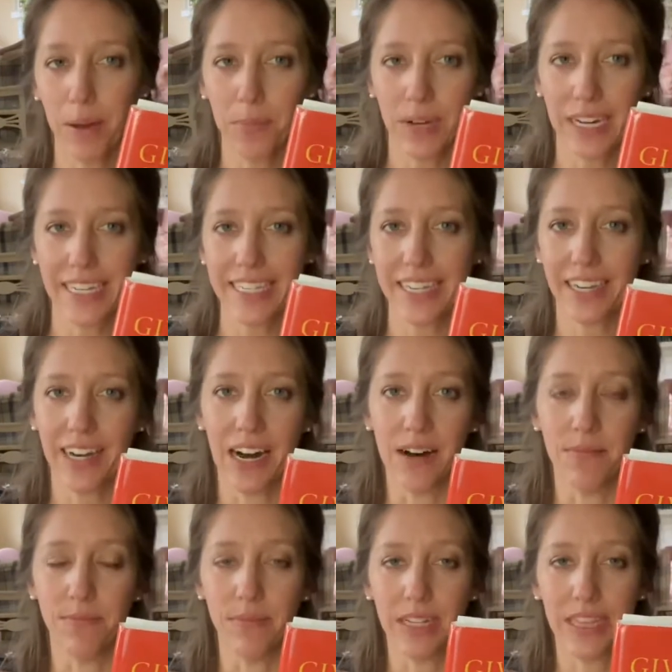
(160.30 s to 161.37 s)
hasn't
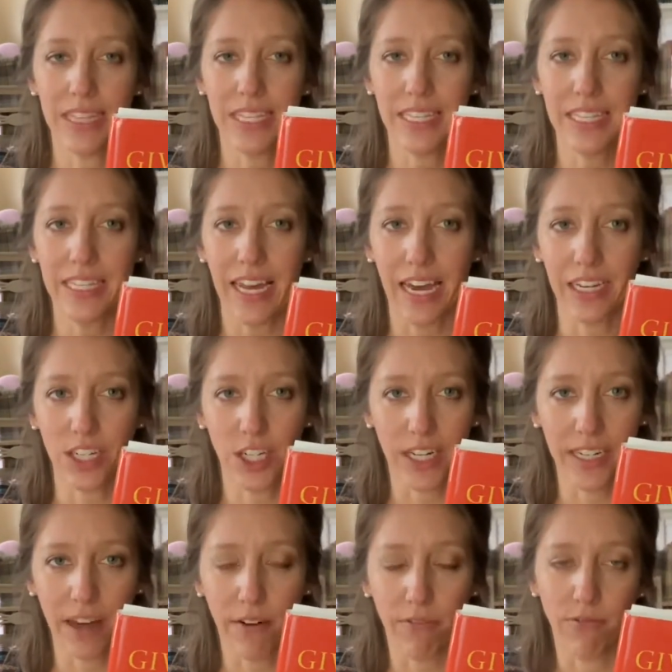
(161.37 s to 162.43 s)
come, but this I checked
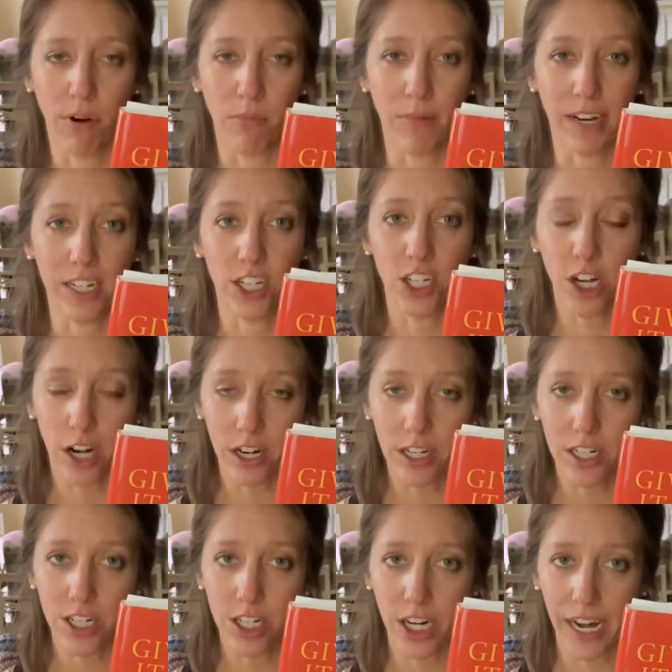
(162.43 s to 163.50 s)
out from my
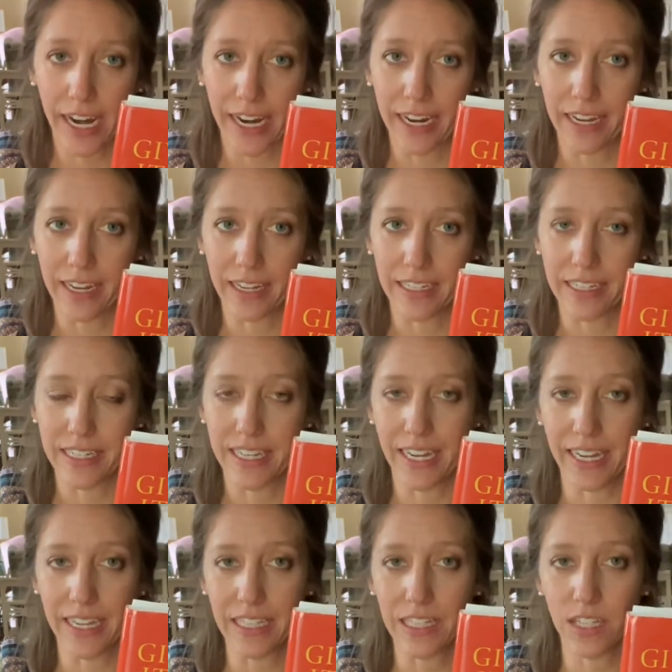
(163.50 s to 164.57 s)
church, and
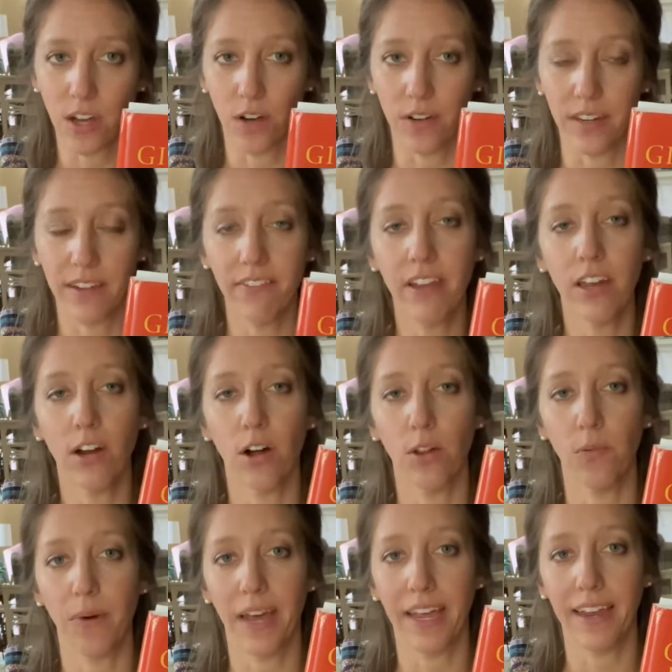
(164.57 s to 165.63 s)
it's called Giving It All
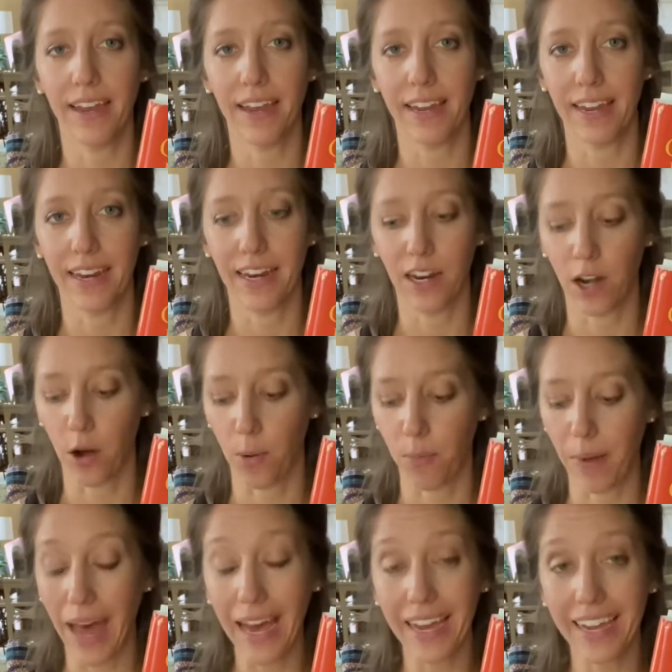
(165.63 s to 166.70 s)
Away and Getting It All
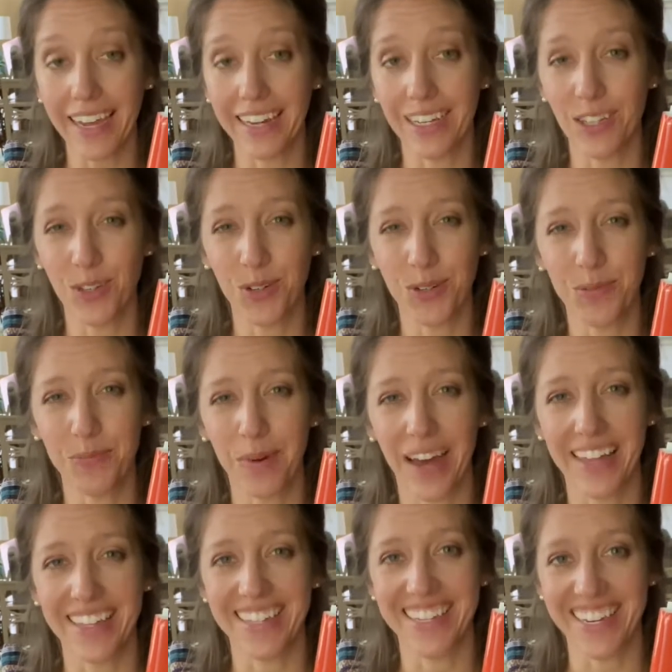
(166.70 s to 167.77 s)
Back, and it's written by
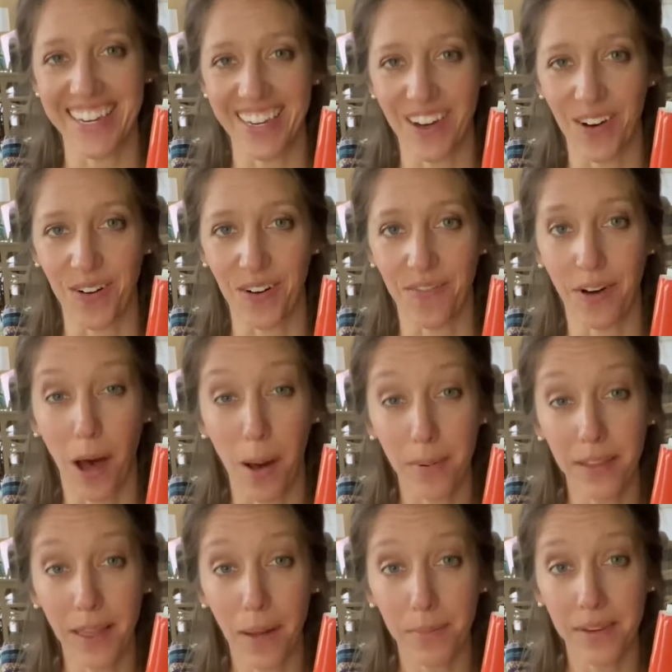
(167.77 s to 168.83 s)
the CEO of Hobby
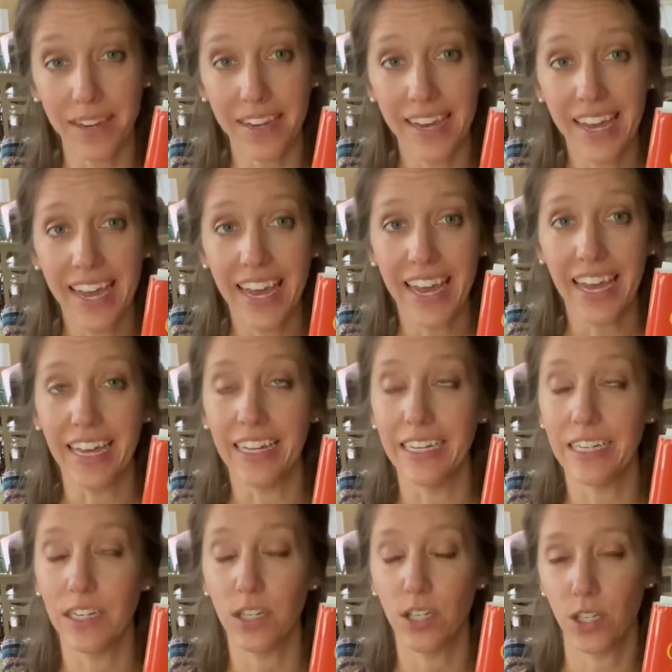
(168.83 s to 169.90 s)
Lobby, and it
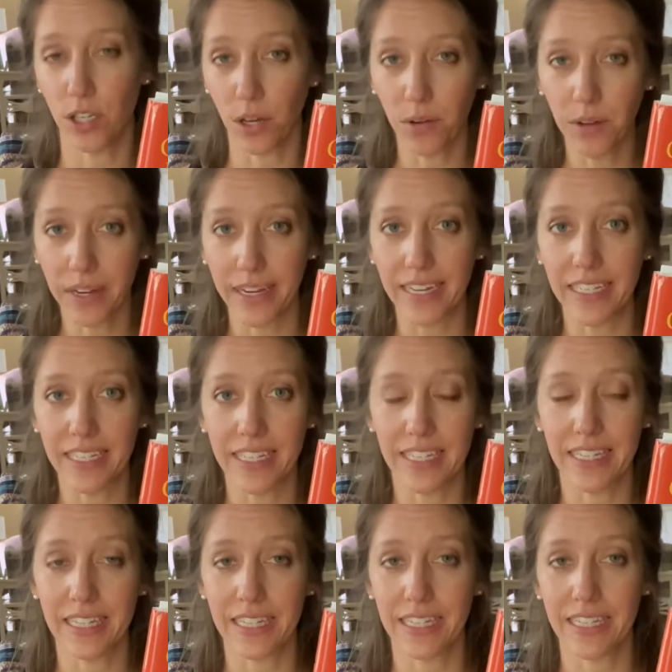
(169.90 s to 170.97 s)
is so good.
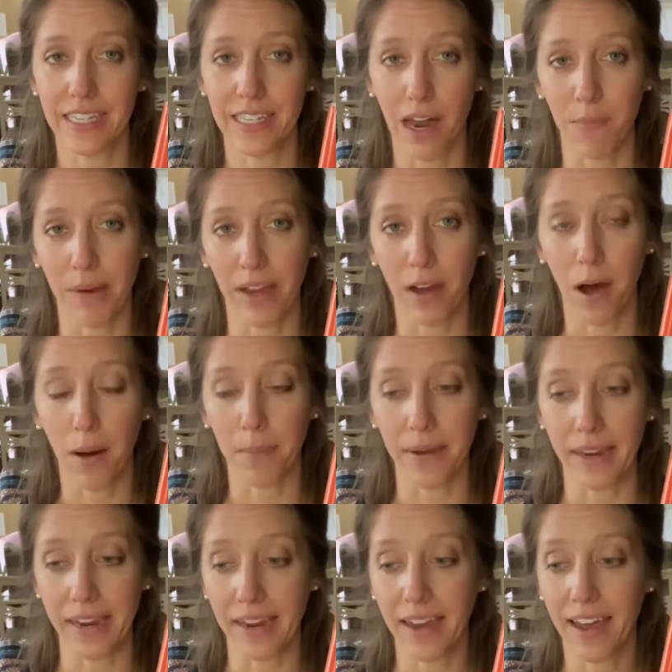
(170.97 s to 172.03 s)
Since this is not my
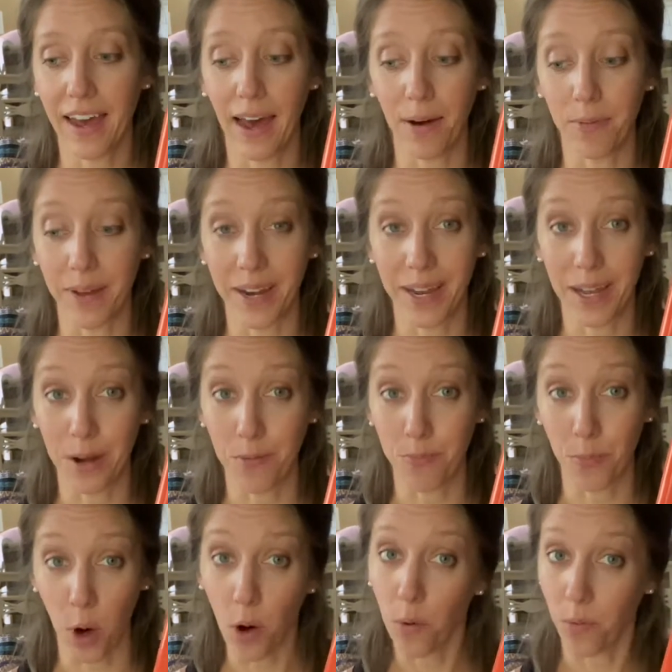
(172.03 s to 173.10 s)
copy, I went ahead and
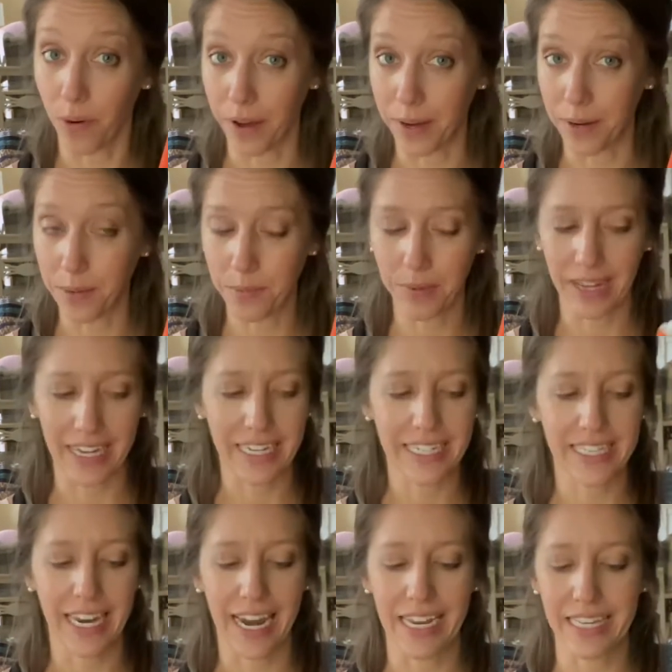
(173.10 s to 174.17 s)
bought one, but like I
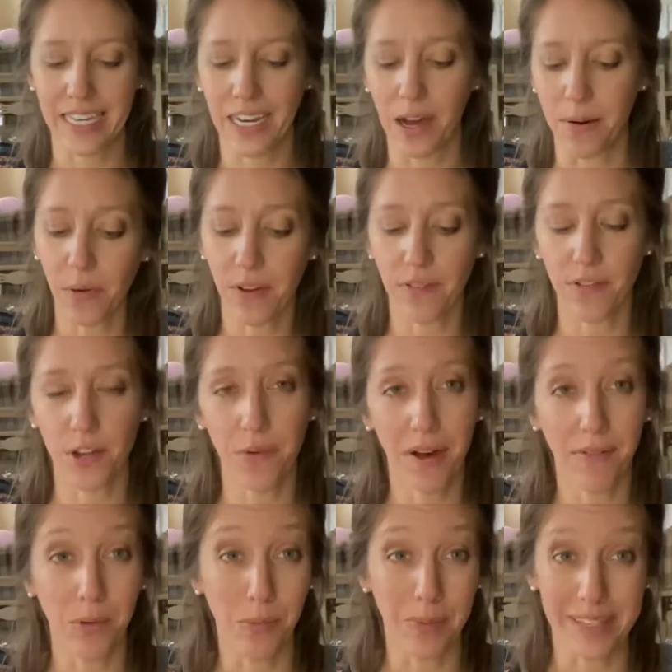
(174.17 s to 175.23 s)
said, it hasn't come yet. If you have
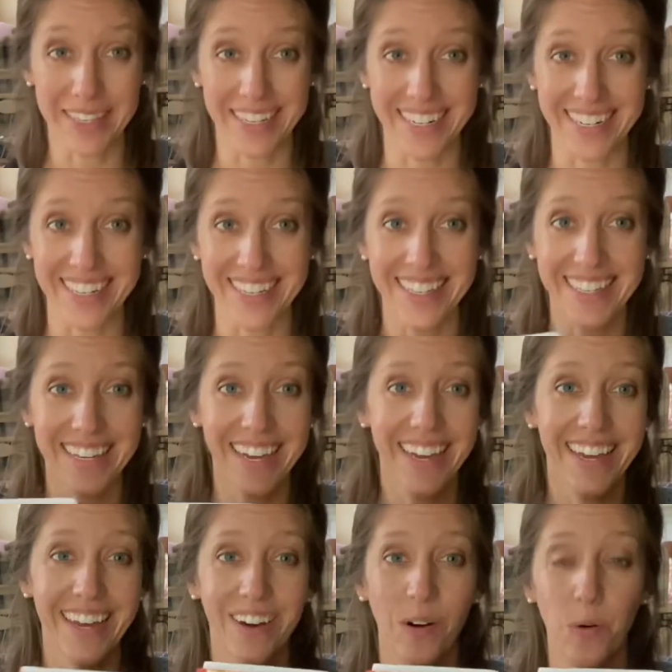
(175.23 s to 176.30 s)
a business
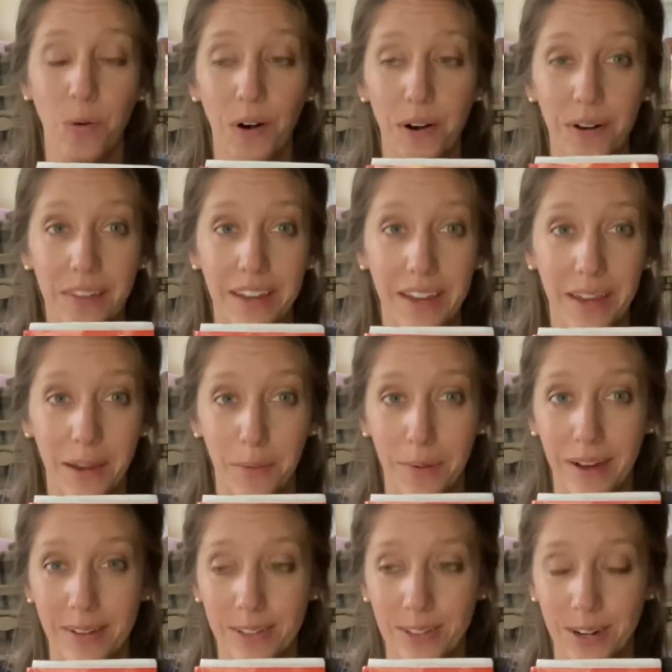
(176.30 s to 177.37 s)
or thinking
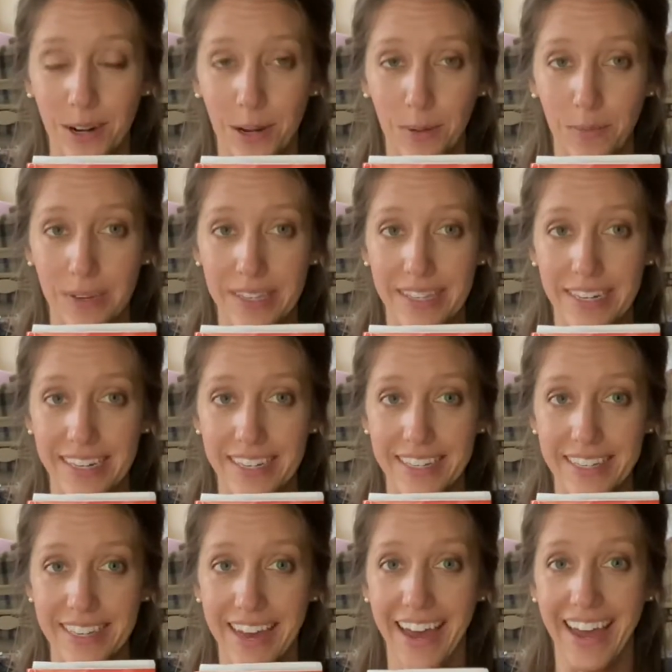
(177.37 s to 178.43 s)
about starting a business,
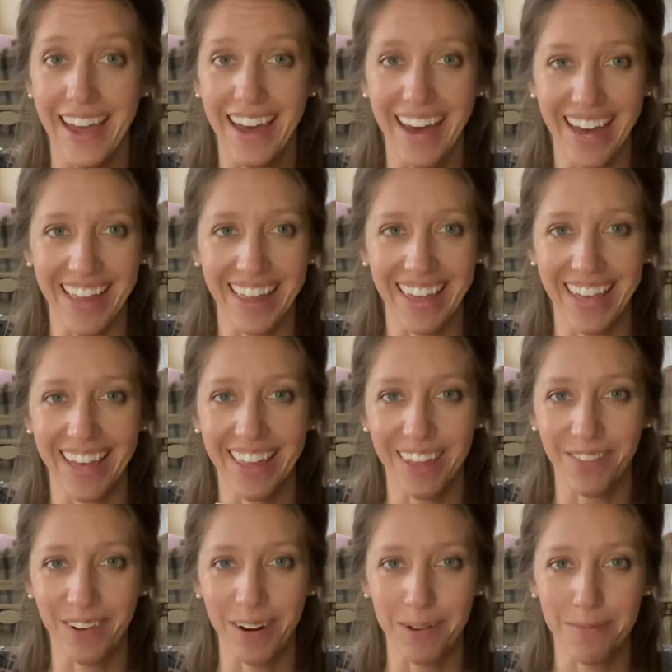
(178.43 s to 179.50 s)
I highly, highly
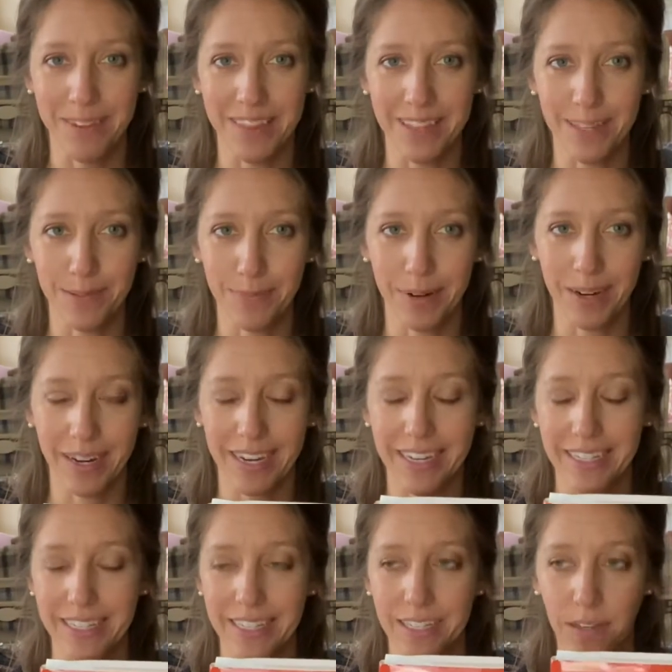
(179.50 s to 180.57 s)
recommend this book.
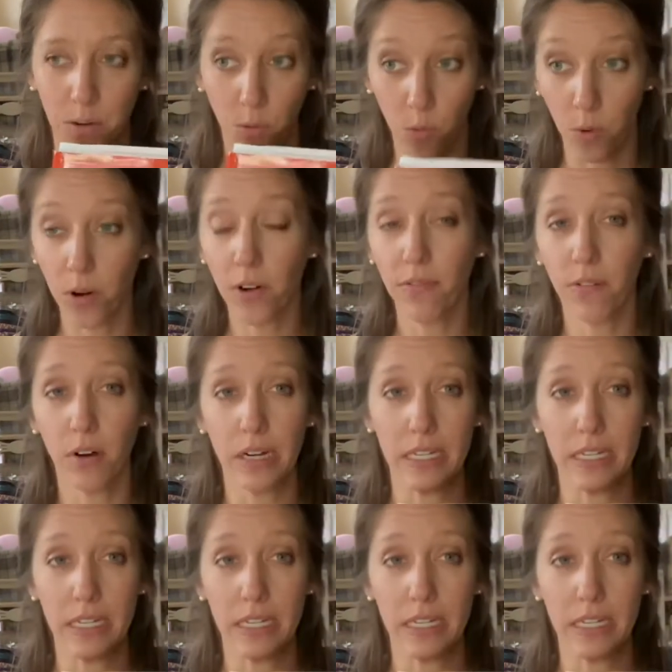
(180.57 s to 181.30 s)
It's wonderful, it's